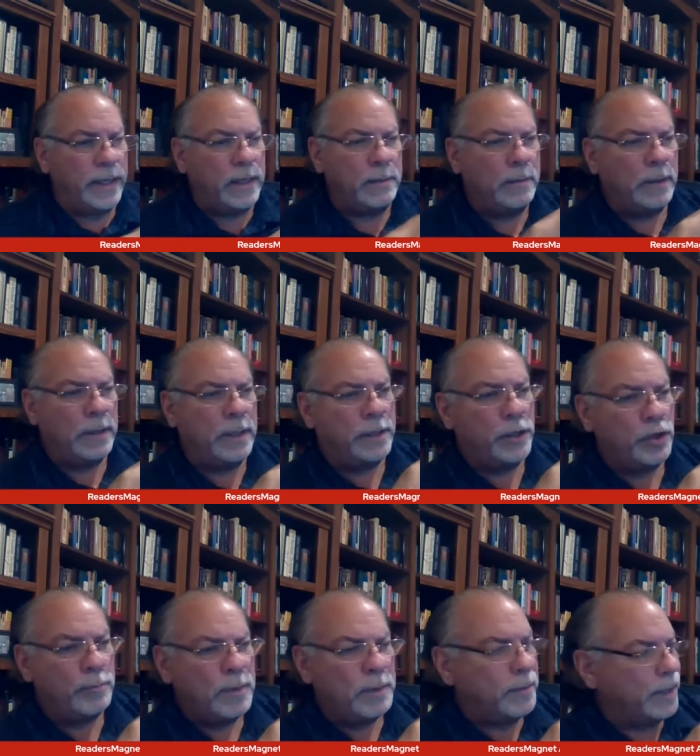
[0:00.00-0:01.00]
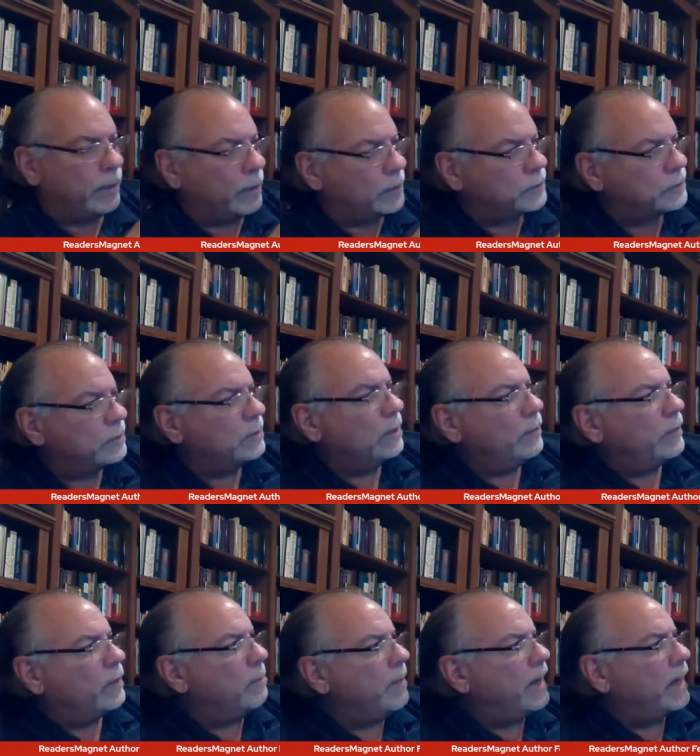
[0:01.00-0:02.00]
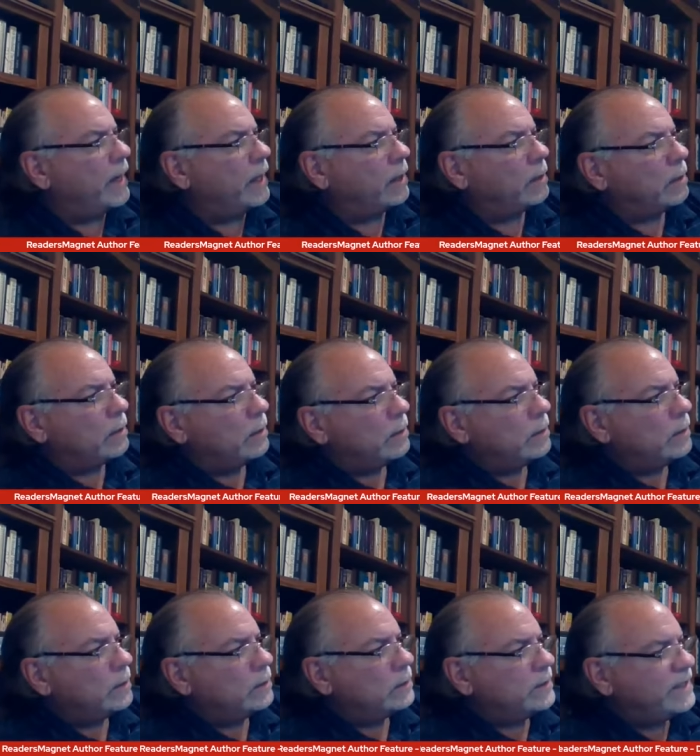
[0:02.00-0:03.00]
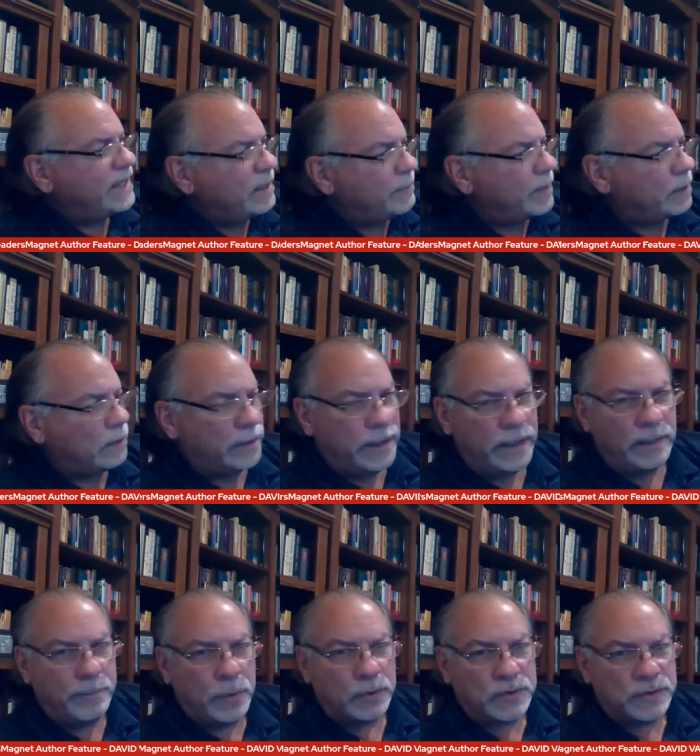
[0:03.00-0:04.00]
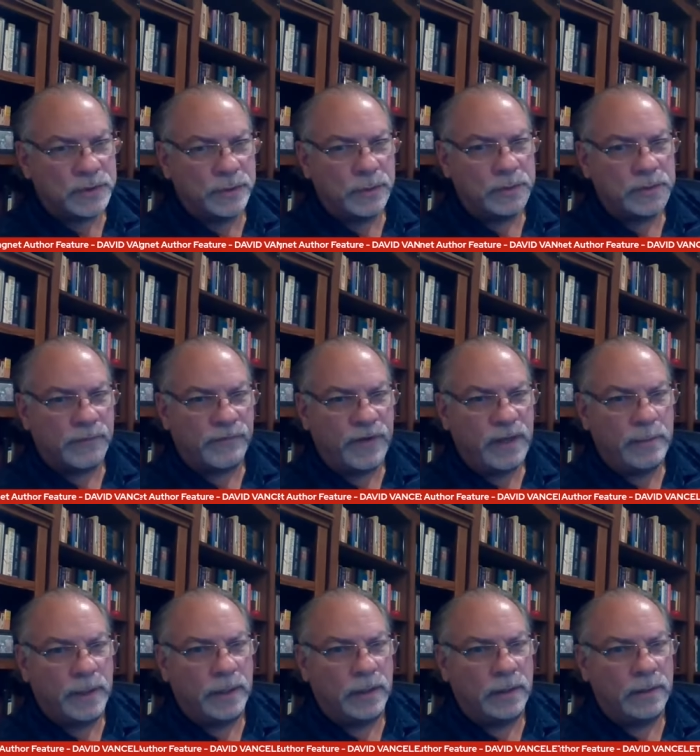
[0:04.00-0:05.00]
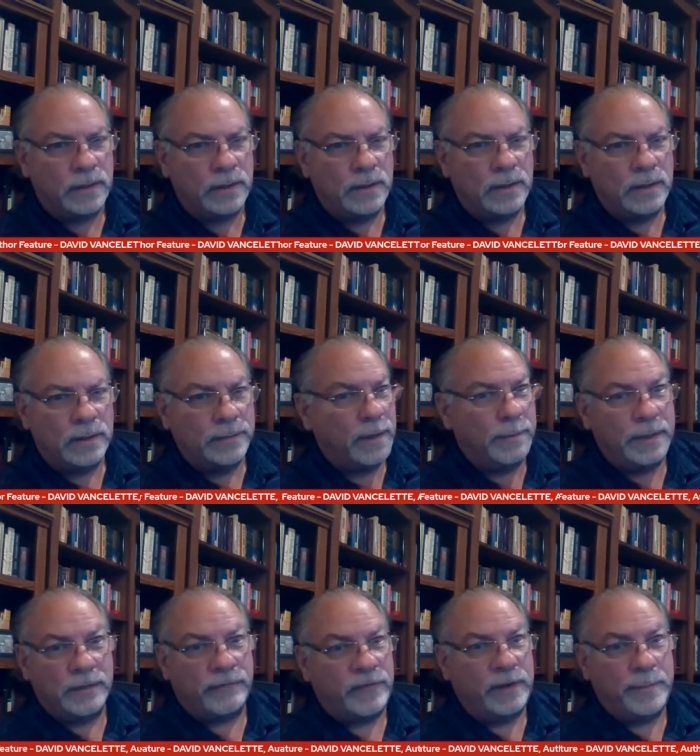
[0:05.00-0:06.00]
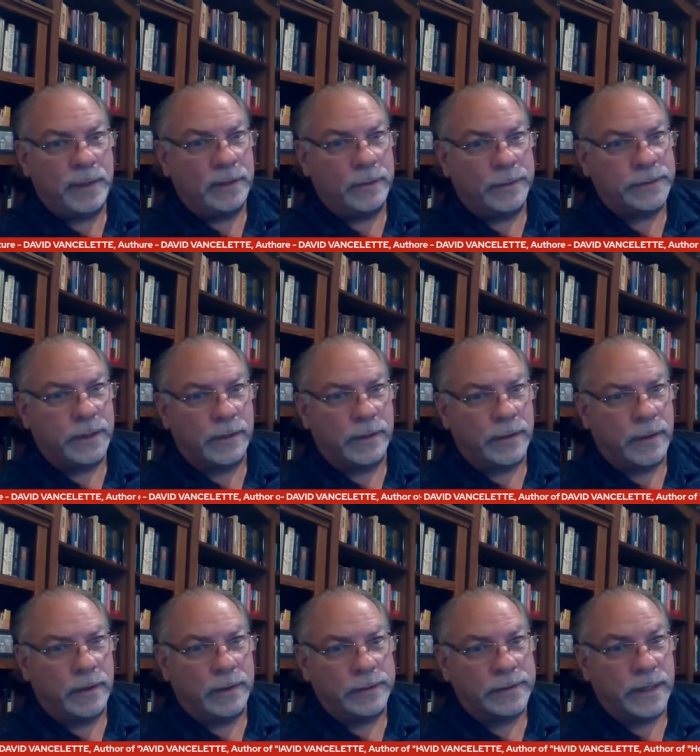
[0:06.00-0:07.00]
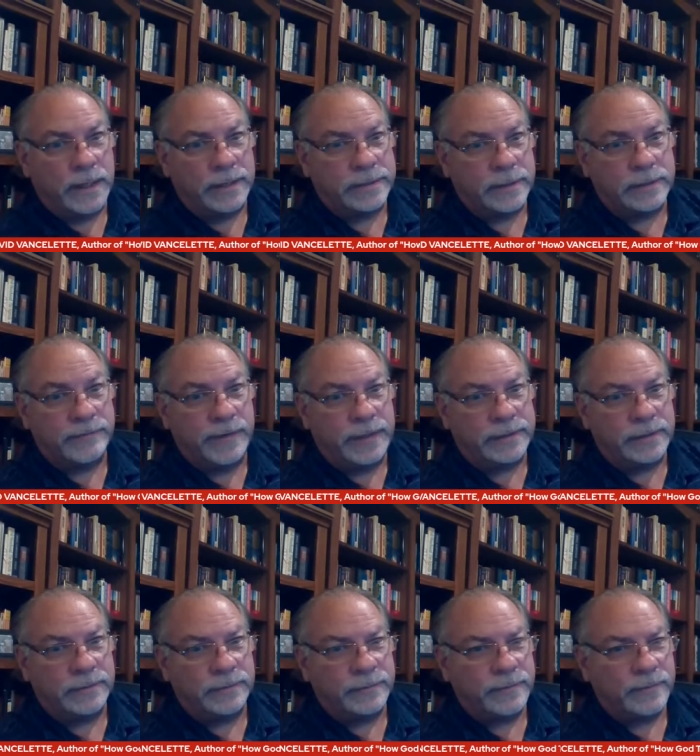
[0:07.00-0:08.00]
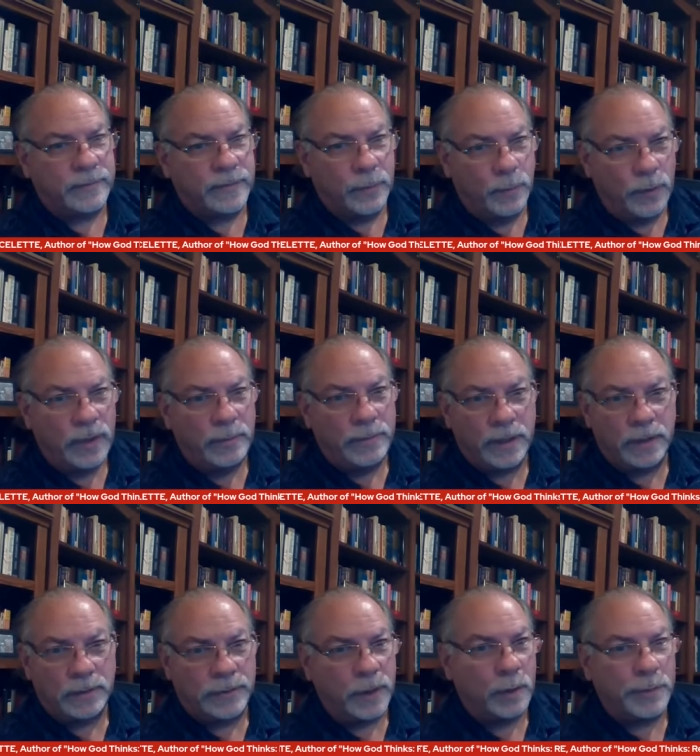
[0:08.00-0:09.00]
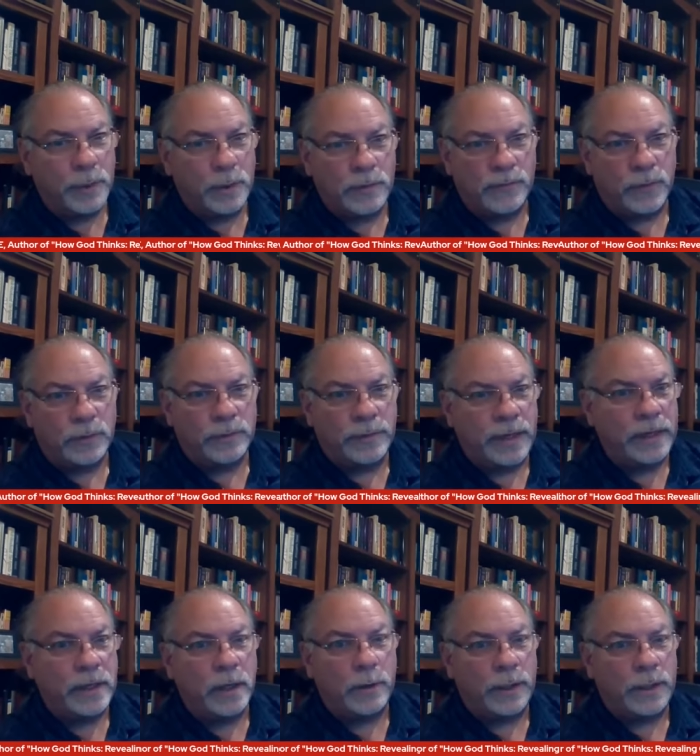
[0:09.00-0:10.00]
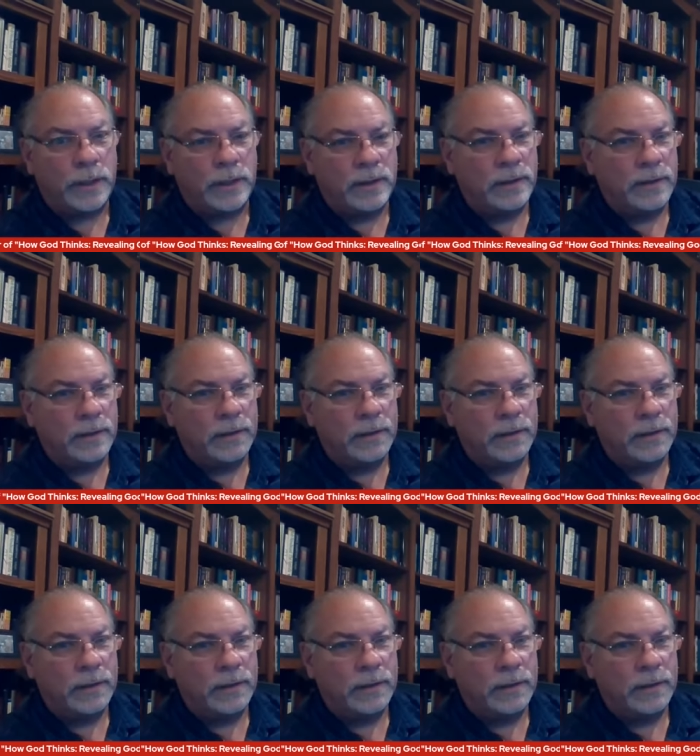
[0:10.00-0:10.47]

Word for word: in in human marriage, the man typically pursues the female. I mean, the female holds all the cards, guys. Let's face it. We, you know, they're beautiful. They know it.